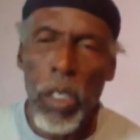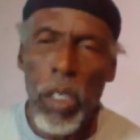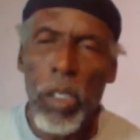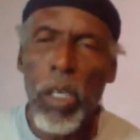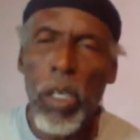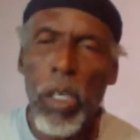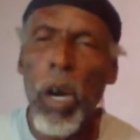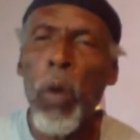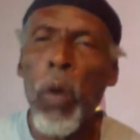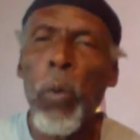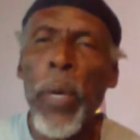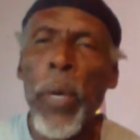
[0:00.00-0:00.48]

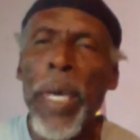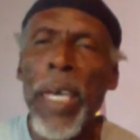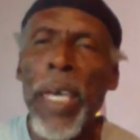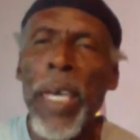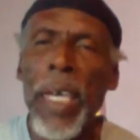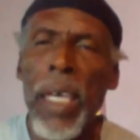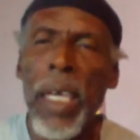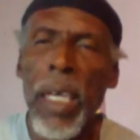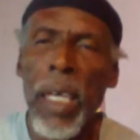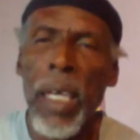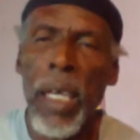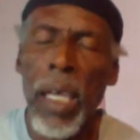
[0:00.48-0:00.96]
Now
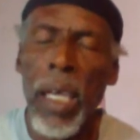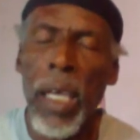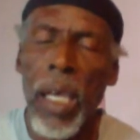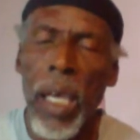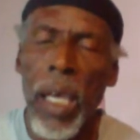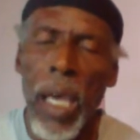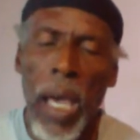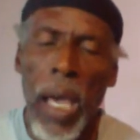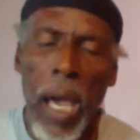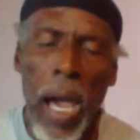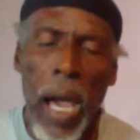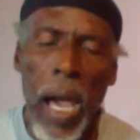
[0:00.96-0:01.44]
we
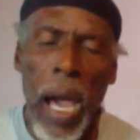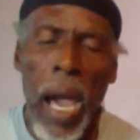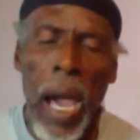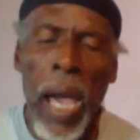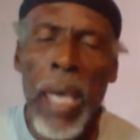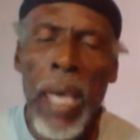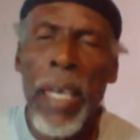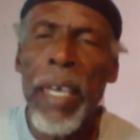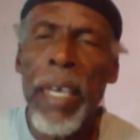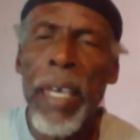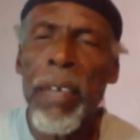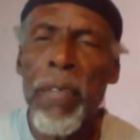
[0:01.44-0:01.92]

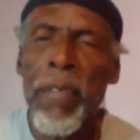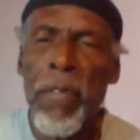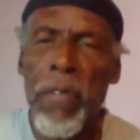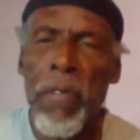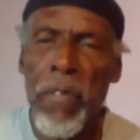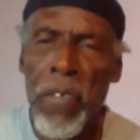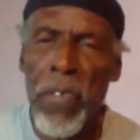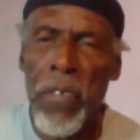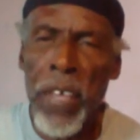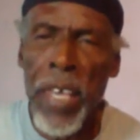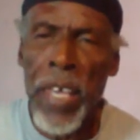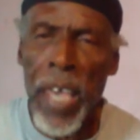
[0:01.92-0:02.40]
are in
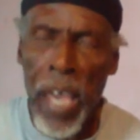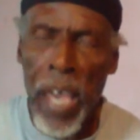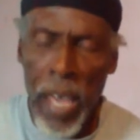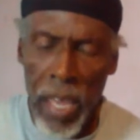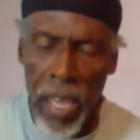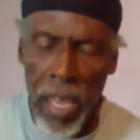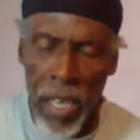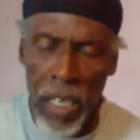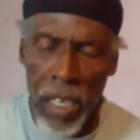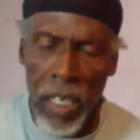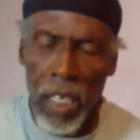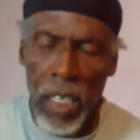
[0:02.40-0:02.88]
the
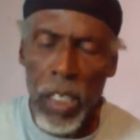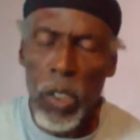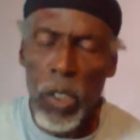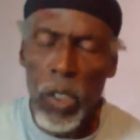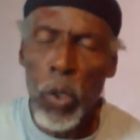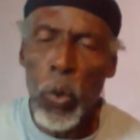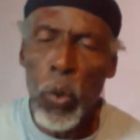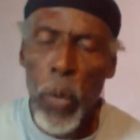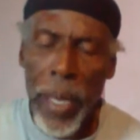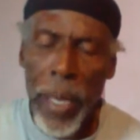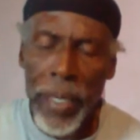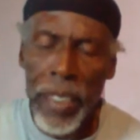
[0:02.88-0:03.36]
year
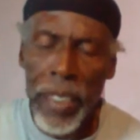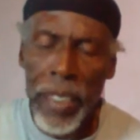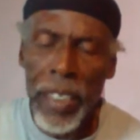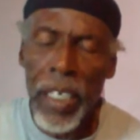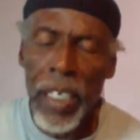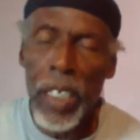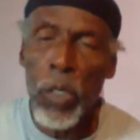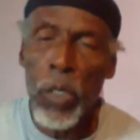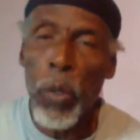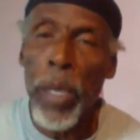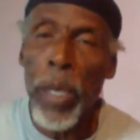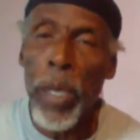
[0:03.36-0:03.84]

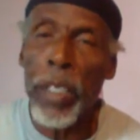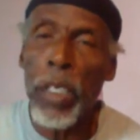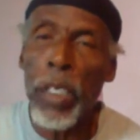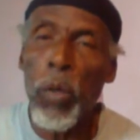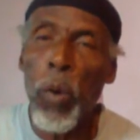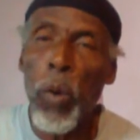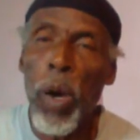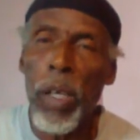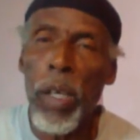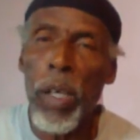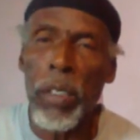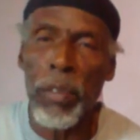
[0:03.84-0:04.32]

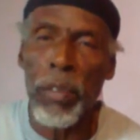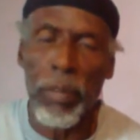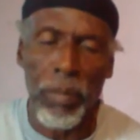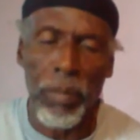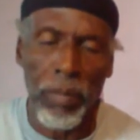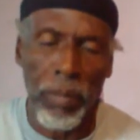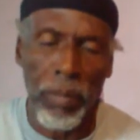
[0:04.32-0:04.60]
2021.